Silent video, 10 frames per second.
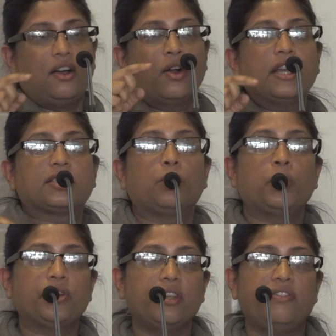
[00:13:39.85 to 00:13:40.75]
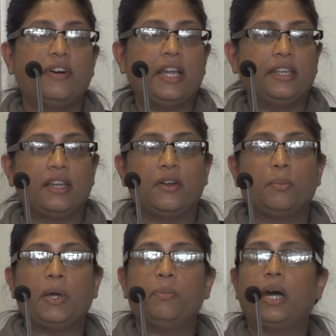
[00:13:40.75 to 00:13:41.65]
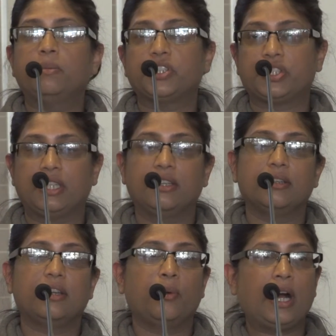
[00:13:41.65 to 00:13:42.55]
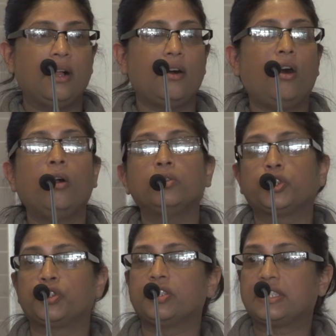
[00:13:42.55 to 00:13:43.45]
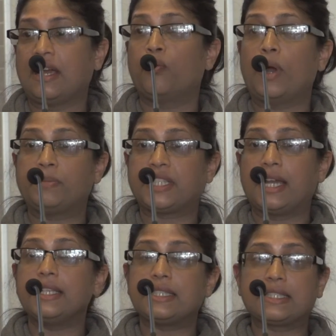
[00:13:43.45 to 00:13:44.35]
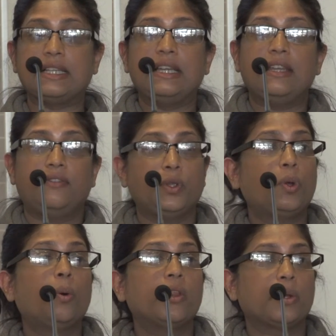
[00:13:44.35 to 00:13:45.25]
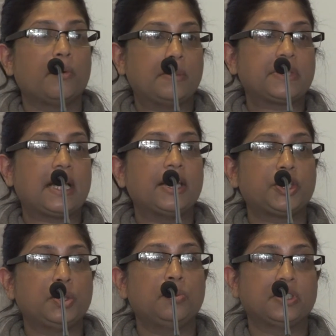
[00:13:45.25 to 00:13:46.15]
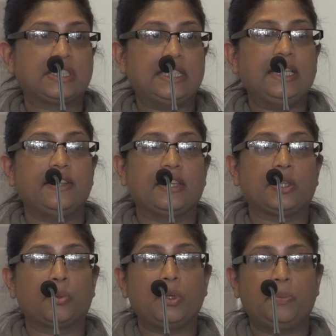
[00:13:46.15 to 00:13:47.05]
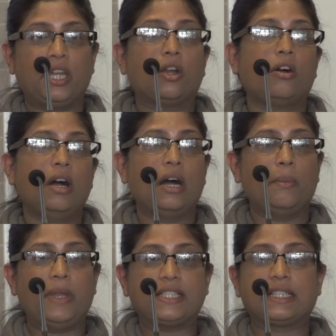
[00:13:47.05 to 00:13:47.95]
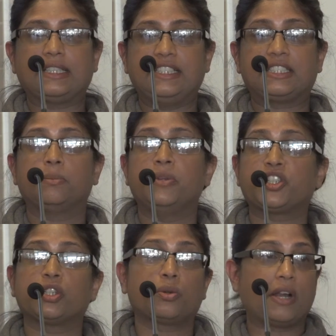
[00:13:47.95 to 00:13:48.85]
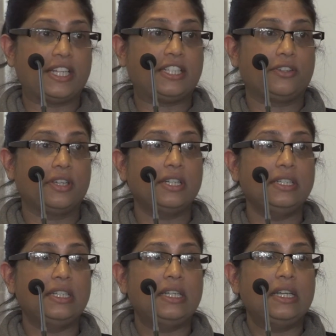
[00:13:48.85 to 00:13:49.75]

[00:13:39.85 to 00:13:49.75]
Okay, so where do you find out about publishing? Well, all journals have websites. If you go on their websites, you will see that there will be basically submission criteria.